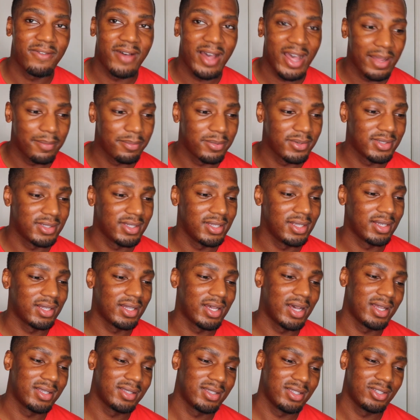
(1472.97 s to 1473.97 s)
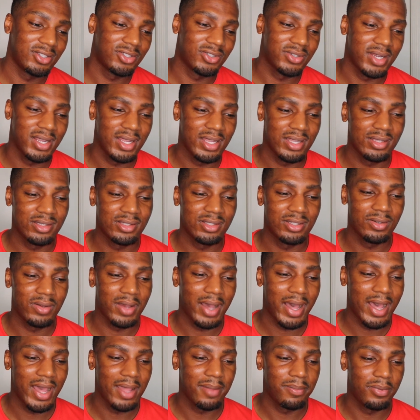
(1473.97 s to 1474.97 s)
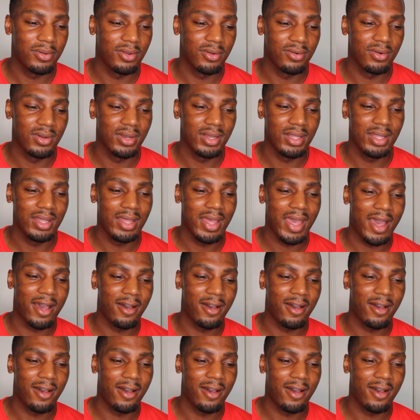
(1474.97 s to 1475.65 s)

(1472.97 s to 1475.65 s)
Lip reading: 5% concentrate to high purity